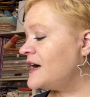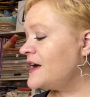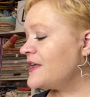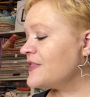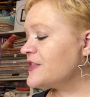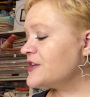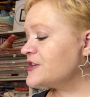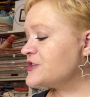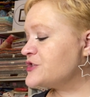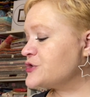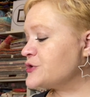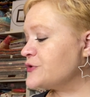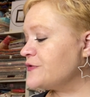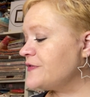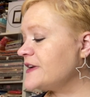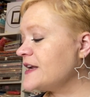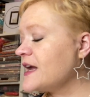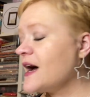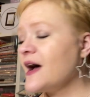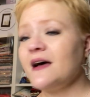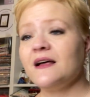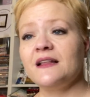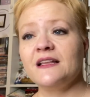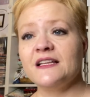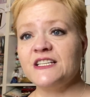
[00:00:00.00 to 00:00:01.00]
the
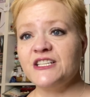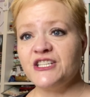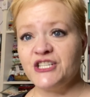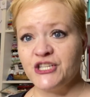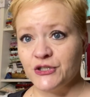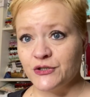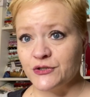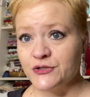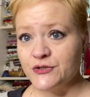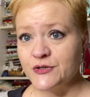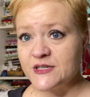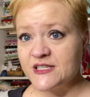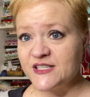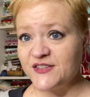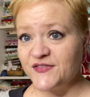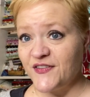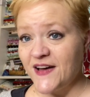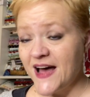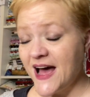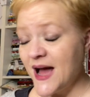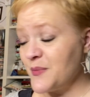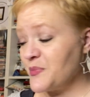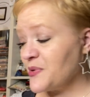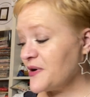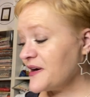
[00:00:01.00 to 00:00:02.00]
juvenile and children's
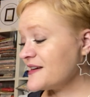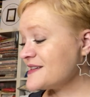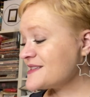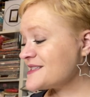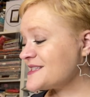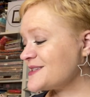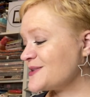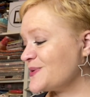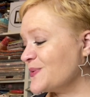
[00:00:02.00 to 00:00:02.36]
fabrics,